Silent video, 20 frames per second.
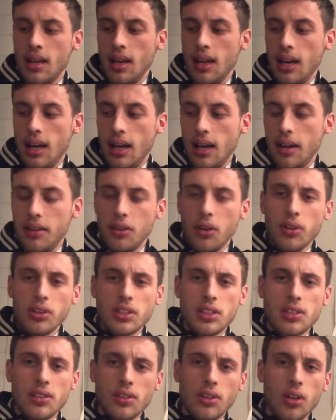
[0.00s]
And not
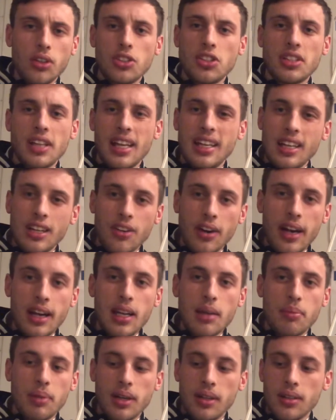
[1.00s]
just any
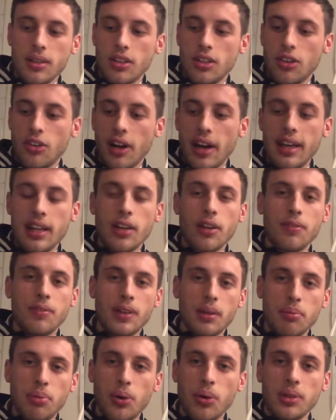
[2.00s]
grading, but grading of
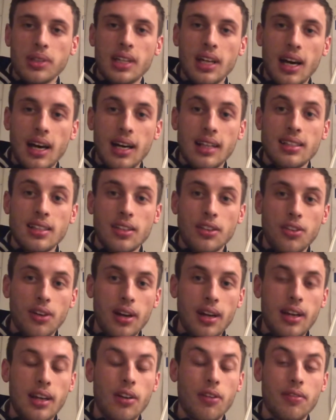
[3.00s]
important cards and
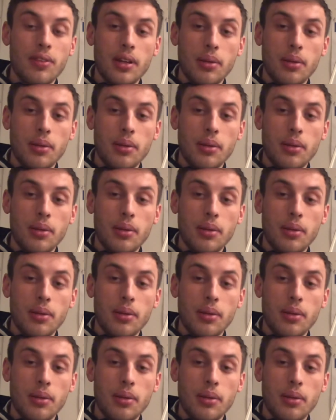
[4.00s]
grading of